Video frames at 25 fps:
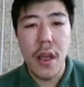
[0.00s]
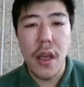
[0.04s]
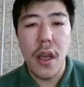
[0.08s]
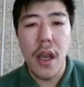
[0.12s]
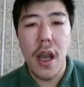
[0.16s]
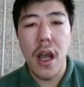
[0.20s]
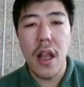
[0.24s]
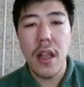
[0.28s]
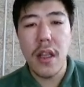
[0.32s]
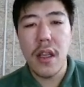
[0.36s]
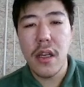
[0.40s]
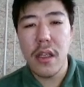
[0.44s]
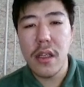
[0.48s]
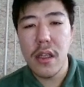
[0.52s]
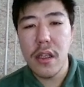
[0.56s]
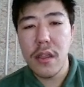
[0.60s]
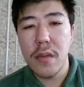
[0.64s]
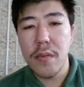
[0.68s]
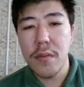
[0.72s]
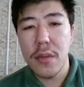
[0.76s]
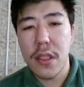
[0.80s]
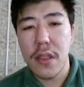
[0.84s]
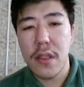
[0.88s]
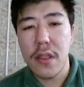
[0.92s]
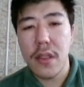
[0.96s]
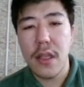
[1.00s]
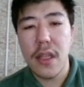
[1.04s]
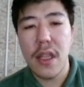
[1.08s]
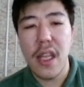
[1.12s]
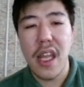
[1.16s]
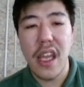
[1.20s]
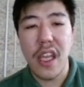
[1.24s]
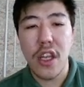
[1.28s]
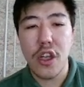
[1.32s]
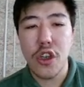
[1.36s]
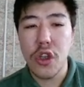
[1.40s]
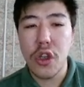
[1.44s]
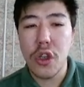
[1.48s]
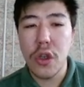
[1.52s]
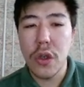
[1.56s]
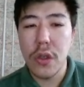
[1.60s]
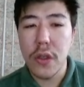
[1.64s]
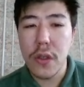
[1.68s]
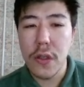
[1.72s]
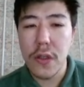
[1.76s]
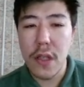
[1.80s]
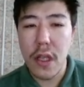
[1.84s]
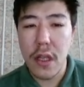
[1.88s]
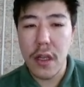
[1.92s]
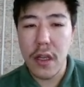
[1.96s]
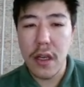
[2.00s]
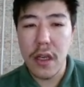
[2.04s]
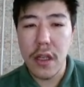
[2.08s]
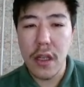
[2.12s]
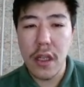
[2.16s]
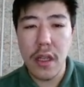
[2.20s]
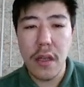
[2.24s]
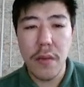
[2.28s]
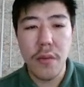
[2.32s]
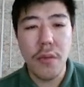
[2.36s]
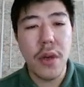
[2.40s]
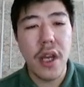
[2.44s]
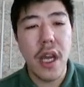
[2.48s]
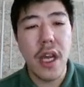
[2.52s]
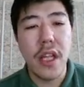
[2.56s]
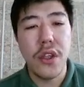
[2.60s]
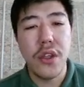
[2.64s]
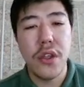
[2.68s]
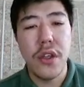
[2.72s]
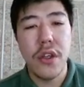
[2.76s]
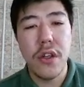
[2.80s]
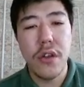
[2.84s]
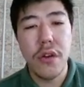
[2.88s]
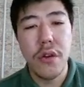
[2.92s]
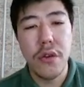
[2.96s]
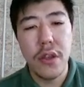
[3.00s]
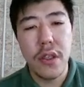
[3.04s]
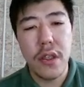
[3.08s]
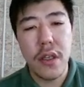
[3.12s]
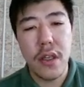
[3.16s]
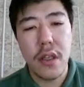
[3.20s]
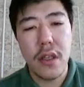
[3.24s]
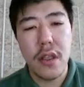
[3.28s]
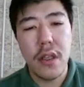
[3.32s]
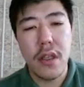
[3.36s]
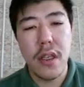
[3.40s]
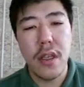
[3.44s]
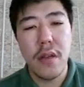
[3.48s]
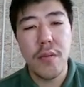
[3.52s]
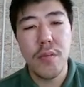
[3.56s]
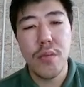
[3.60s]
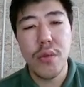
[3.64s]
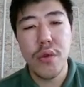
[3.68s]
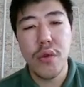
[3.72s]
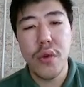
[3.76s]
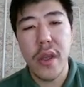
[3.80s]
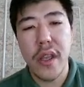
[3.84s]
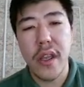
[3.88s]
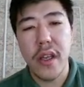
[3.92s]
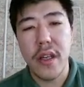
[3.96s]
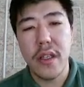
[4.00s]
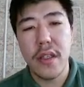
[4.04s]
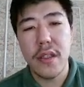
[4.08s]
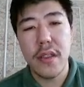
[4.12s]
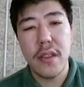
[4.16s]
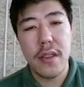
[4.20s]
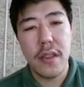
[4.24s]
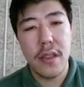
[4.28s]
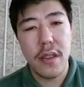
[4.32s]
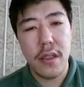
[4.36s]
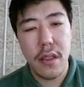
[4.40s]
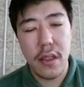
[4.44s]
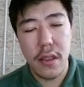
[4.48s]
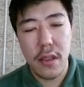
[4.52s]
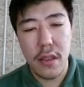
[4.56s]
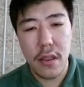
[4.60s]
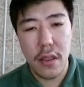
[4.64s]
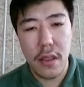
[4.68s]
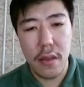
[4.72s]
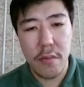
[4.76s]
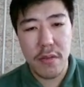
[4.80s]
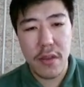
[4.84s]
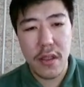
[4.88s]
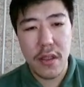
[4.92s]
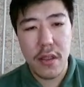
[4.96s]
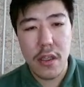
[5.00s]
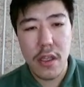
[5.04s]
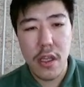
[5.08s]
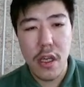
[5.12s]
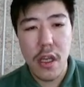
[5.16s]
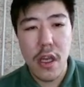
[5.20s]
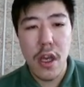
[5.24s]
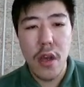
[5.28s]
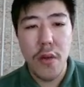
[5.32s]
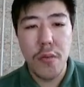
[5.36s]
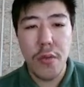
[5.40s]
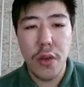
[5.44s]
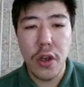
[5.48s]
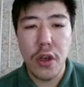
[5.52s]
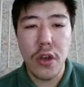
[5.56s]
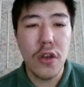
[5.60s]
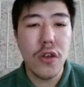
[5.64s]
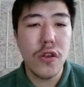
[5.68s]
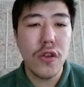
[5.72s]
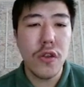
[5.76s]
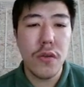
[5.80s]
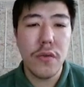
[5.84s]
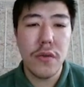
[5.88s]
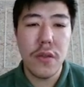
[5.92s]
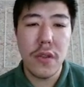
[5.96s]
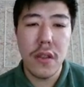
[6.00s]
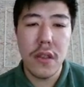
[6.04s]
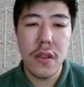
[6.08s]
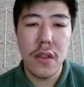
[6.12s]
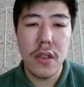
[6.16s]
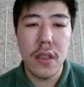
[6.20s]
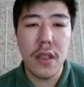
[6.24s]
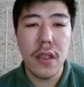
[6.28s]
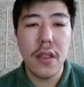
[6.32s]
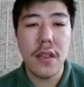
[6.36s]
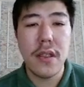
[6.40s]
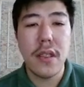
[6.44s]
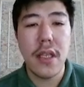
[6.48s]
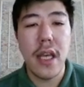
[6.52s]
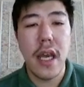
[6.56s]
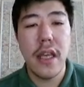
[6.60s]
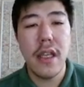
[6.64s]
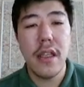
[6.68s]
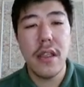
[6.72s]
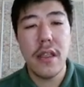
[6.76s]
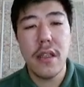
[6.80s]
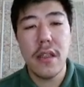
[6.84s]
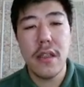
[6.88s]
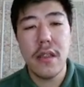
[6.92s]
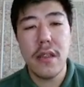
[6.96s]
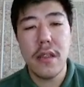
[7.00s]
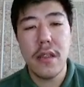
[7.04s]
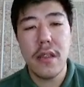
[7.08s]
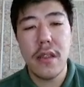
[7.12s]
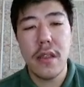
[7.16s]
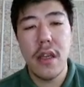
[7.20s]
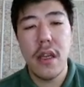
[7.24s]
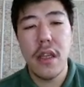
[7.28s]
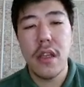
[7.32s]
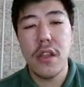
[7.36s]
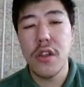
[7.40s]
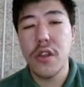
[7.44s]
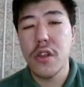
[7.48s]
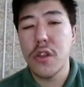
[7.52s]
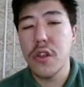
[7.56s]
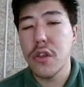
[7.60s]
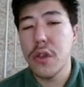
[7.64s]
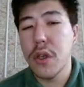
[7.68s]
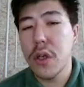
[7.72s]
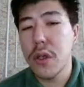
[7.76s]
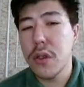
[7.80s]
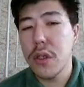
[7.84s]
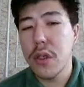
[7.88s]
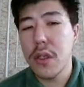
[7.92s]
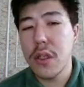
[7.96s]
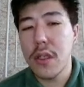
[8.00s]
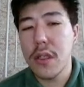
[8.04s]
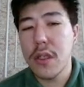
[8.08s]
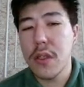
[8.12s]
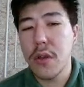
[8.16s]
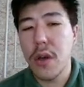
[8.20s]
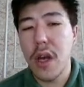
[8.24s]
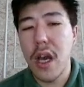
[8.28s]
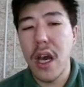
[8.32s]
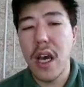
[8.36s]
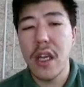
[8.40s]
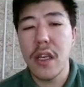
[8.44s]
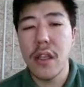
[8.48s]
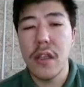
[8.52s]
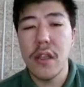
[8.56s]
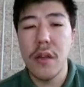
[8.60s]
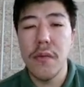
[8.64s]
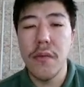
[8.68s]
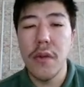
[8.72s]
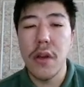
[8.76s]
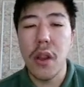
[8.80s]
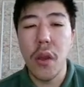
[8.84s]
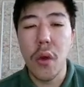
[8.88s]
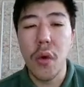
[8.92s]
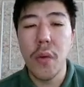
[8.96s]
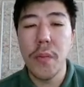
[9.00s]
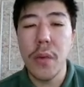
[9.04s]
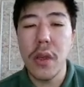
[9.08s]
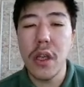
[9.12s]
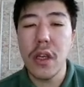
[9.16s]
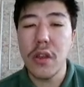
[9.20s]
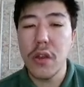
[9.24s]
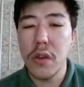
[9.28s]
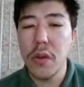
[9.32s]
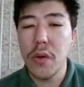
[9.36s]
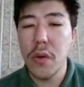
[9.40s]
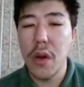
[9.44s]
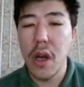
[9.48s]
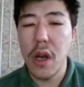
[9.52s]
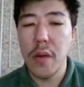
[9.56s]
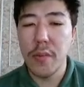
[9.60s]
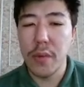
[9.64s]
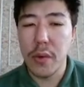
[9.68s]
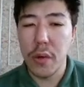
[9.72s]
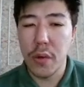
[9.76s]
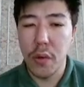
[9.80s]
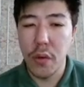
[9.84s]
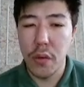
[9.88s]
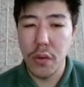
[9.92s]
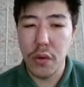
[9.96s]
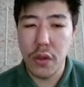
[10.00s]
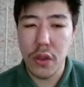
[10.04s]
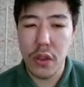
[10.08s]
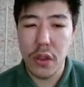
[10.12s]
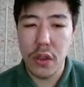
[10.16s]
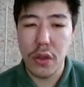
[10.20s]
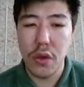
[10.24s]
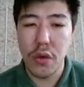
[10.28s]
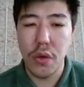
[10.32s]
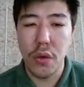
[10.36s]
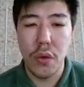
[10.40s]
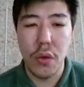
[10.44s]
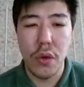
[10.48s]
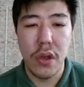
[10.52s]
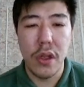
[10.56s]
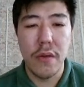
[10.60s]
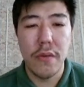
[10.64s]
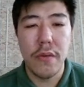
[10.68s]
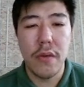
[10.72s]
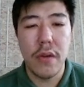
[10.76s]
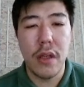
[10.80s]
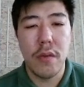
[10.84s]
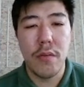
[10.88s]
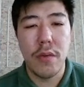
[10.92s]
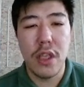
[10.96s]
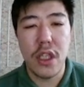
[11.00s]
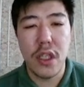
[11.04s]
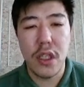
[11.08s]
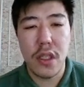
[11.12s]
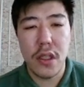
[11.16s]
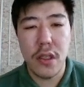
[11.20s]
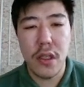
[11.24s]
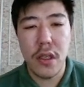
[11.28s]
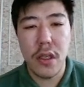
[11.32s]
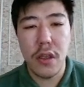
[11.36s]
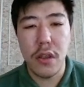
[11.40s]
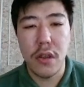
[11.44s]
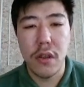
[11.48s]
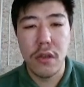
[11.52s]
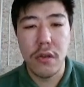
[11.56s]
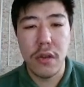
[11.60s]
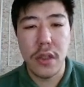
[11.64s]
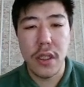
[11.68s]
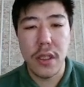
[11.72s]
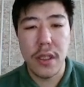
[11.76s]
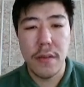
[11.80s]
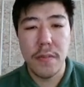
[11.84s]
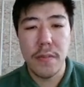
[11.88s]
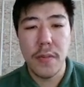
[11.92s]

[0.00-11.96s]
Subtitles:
Algorithms like Shor's algorithm can theoretically break these systems. Because of this, scientists and researchers are developing new approaches to information security.